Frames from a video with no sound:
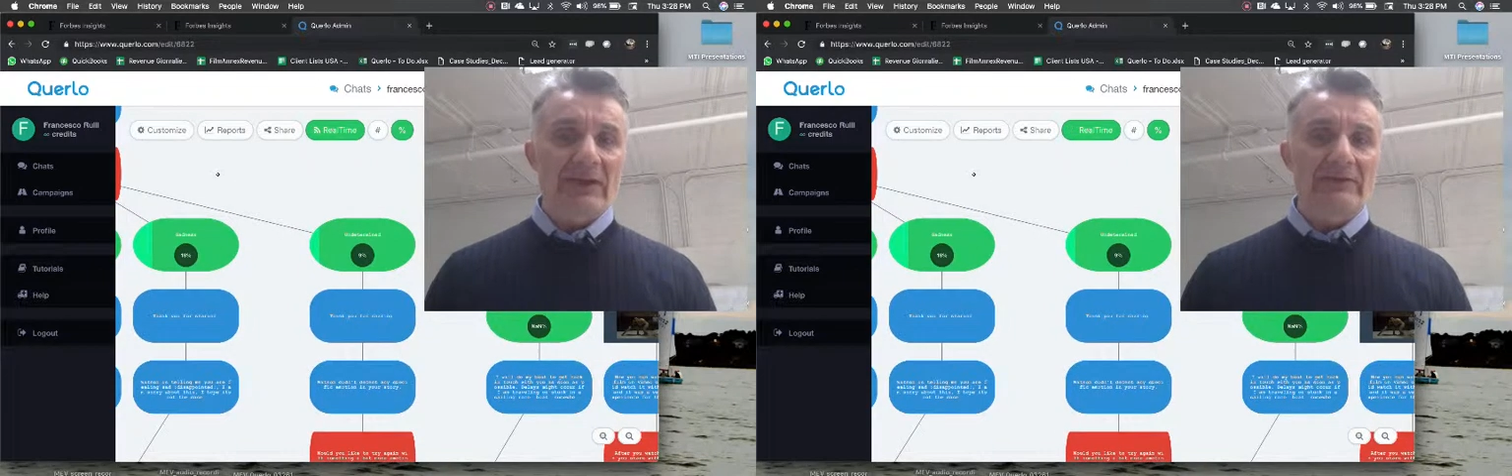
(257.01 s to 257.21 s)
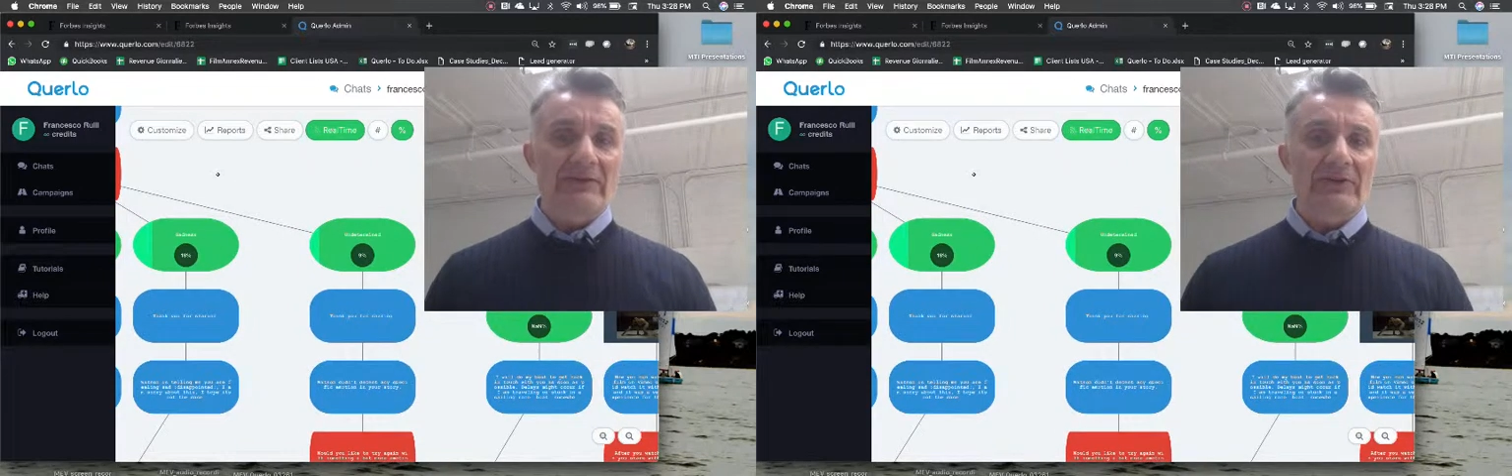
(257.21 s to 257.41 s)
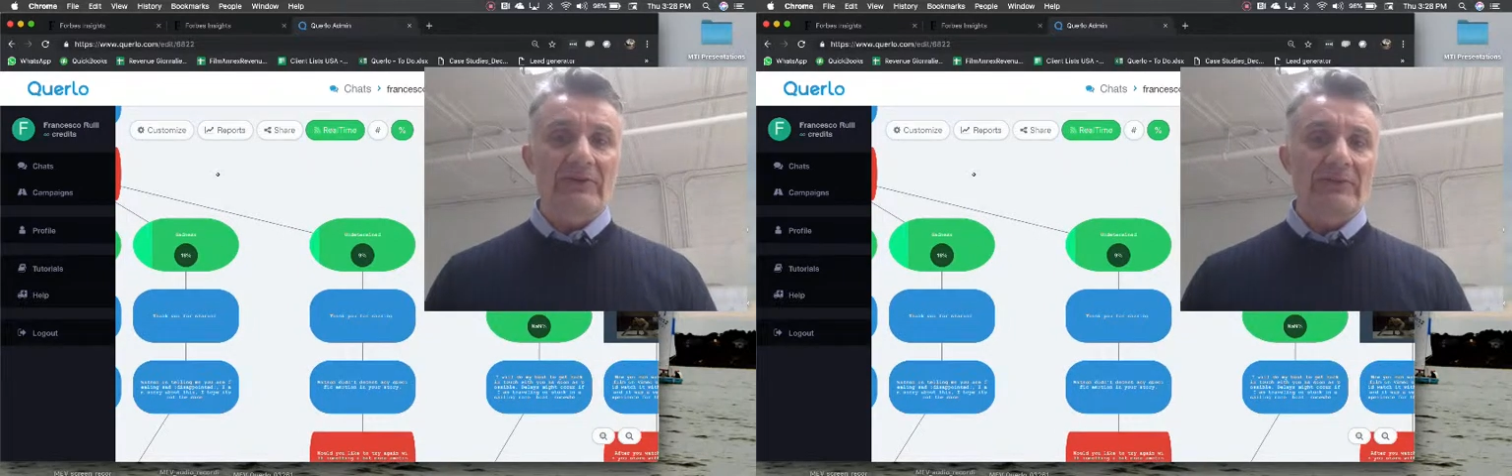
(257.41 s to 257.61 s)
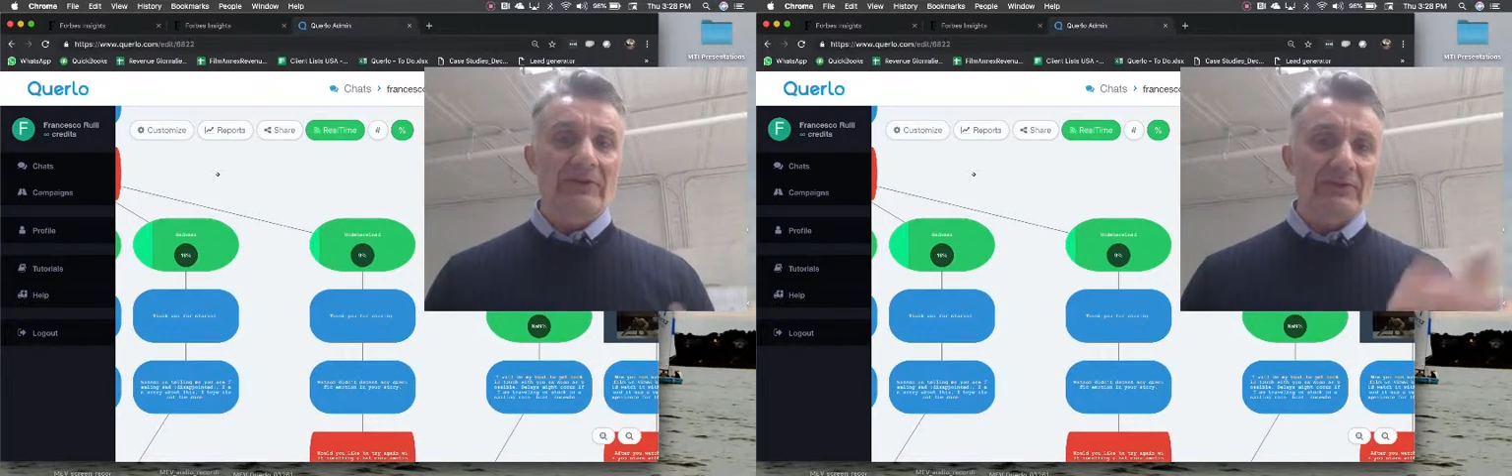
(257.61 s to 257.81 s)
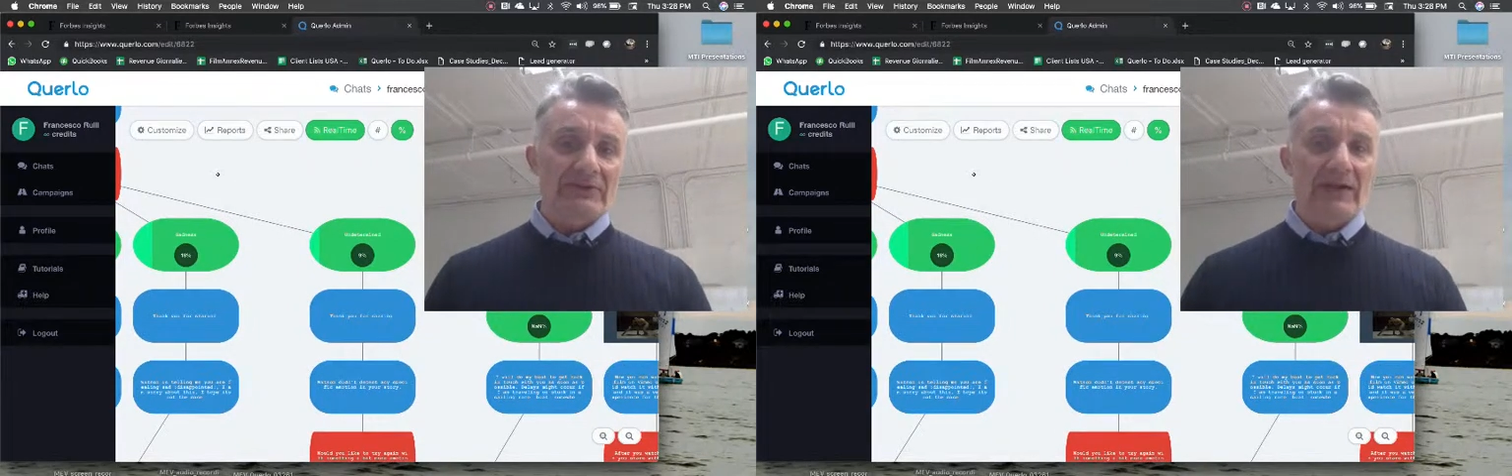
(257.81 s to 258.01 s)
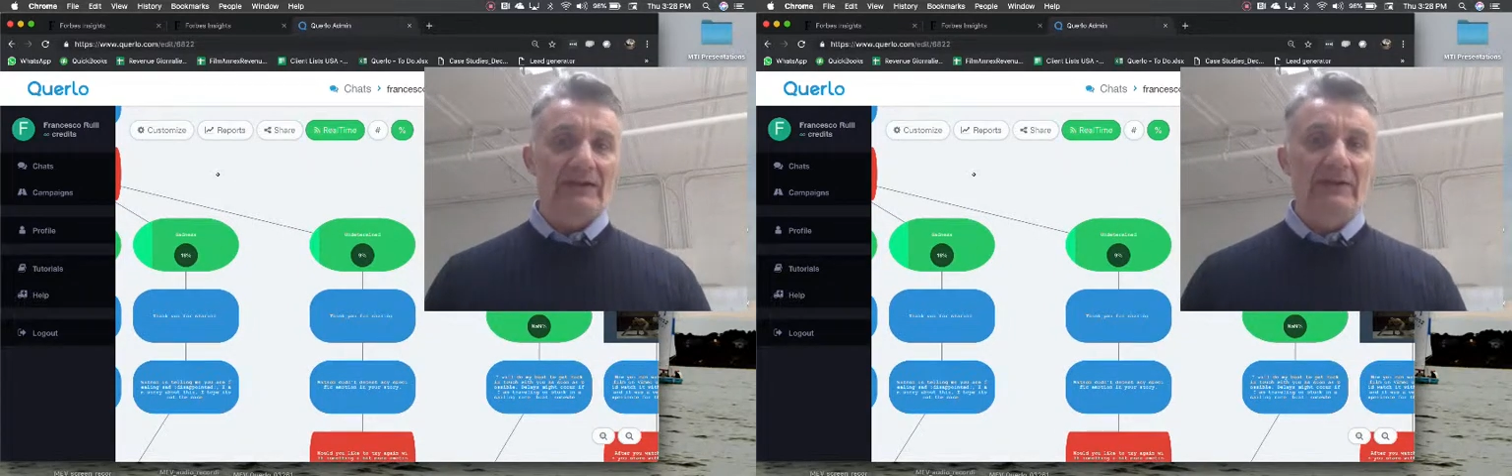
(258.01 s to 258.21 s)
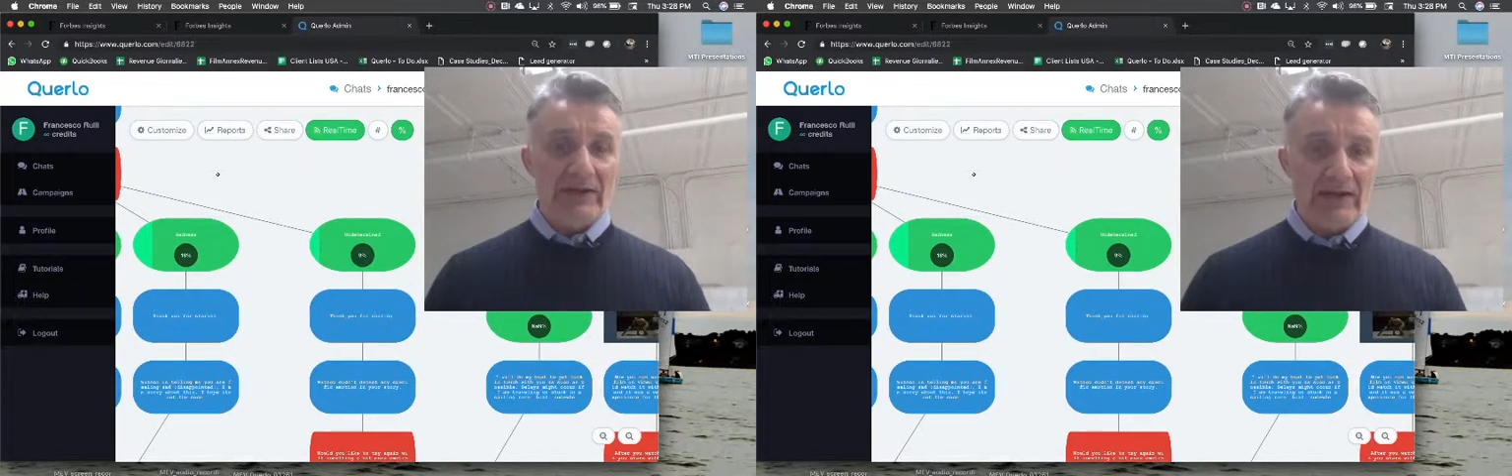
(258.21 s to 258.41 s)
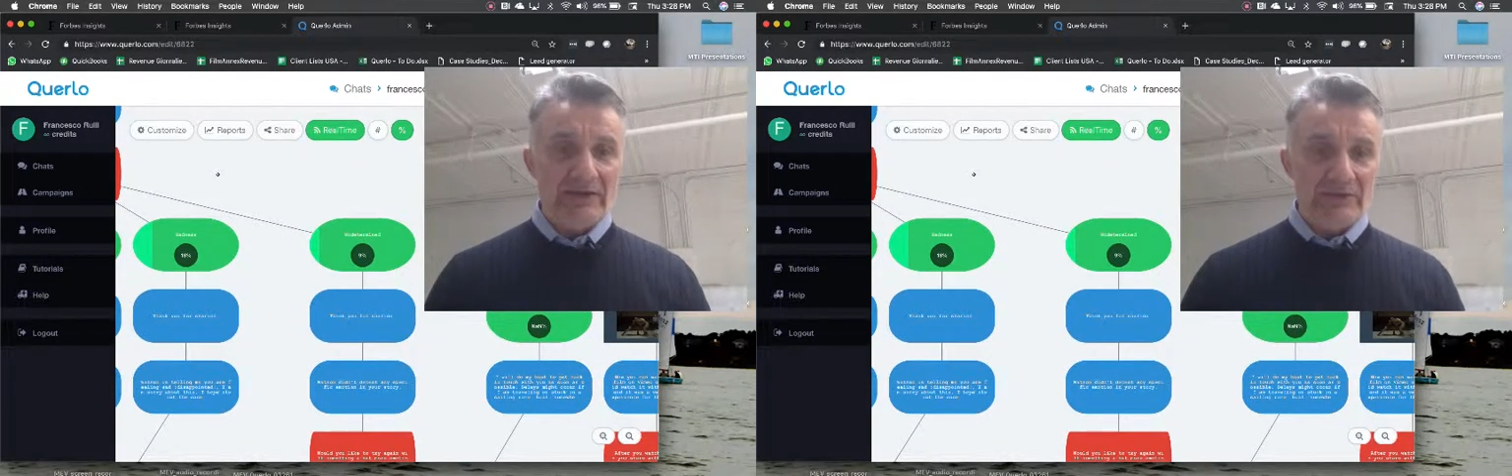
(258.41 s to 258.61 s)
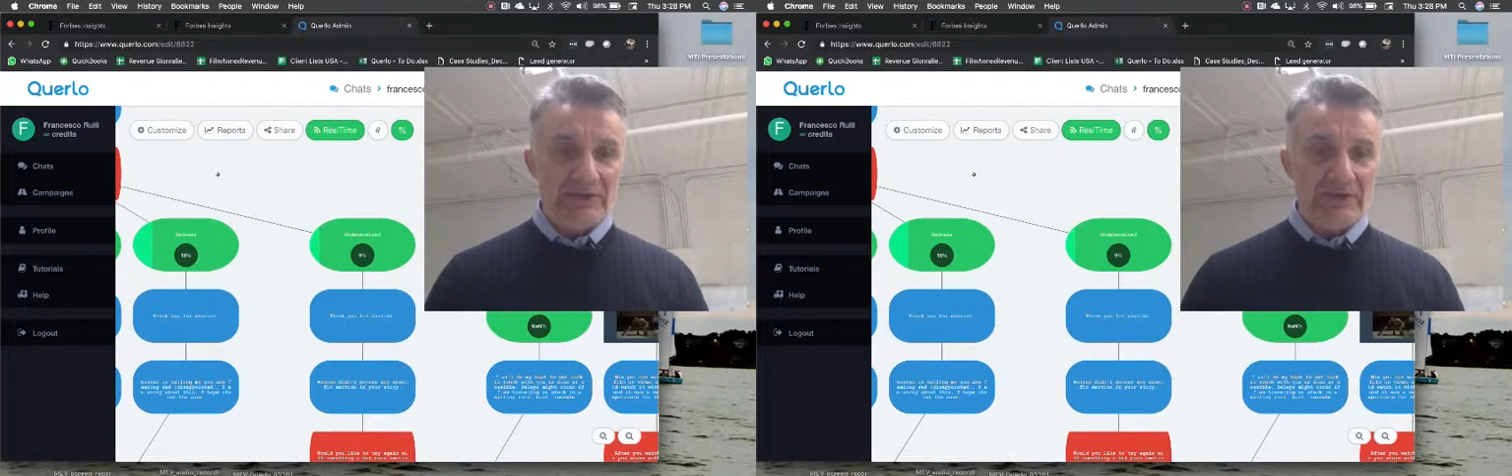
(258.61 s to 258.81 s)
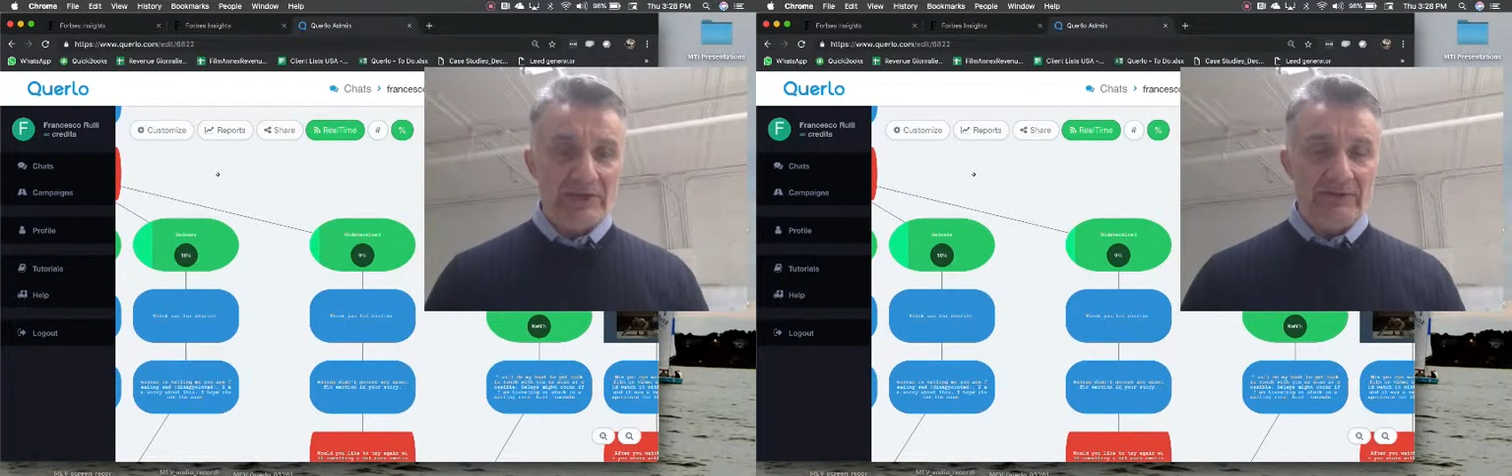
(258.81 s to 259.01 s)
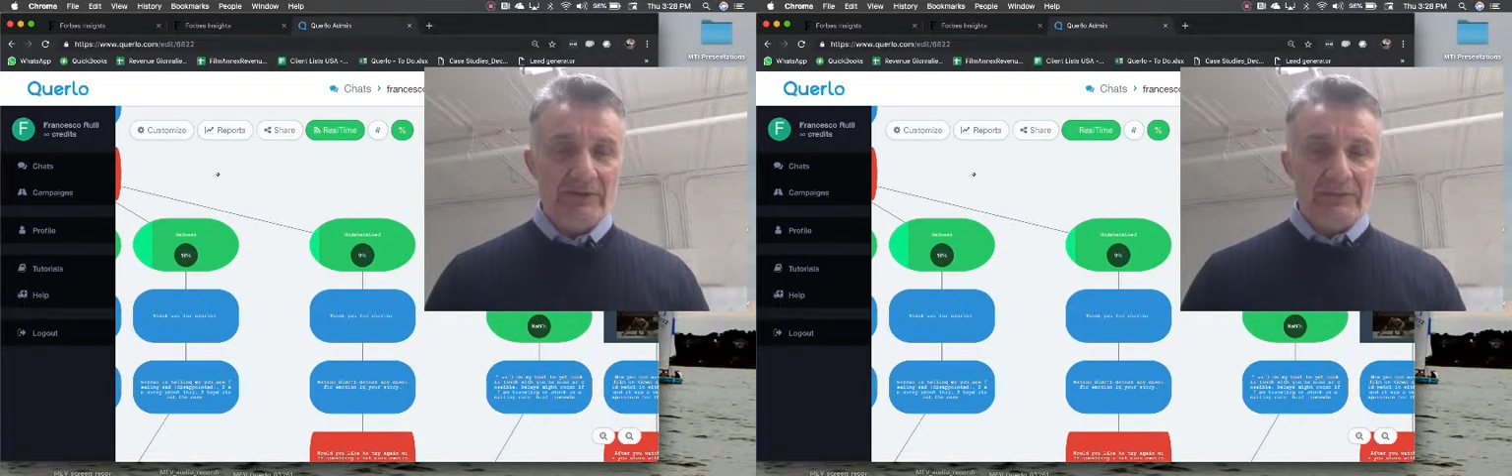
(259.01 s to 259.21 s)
undetermined was another 9%.